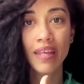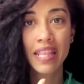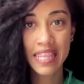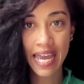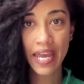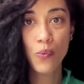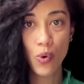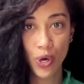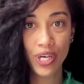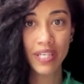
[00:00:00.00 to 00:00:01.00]
we
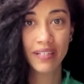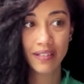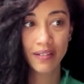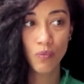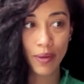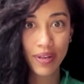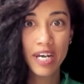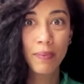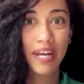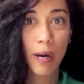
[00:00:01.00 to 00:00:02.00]
would
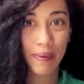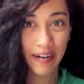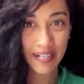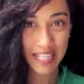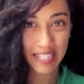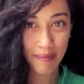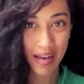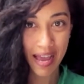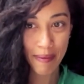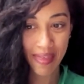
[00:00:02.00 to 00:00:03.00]
end up getting our periods at the same
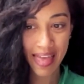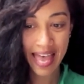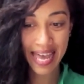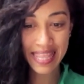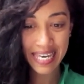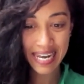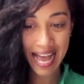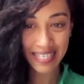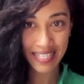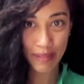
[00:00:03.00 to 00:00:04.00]
time. And then
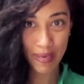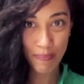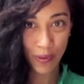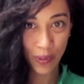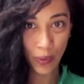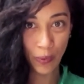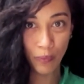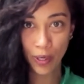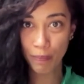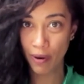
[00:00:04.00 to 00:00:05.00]
as the people who
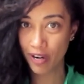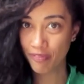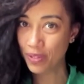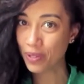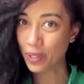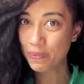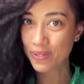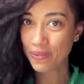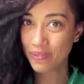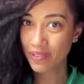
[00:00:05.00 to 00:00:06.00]
were part of two
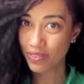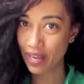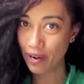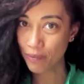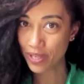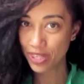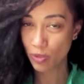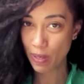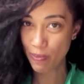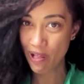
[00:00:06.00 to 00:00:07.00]
groups there with
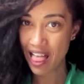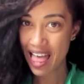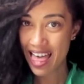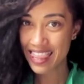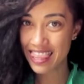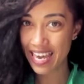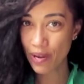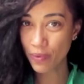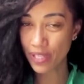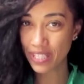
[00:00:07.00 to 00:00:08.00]
these people,
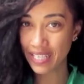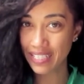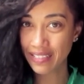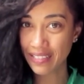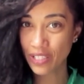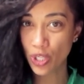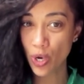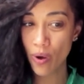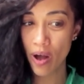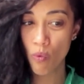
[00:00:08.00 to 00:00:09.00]
they would then, you
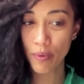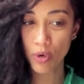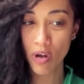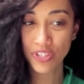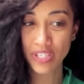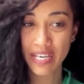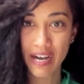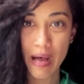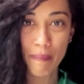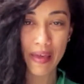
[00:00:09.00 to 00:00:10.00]
know, we would all sync
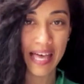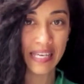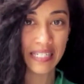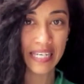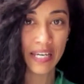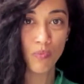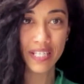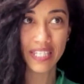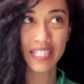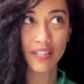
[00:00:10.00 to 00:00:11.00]
up. And it
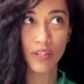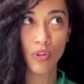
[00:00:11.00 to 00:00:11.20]
wasn't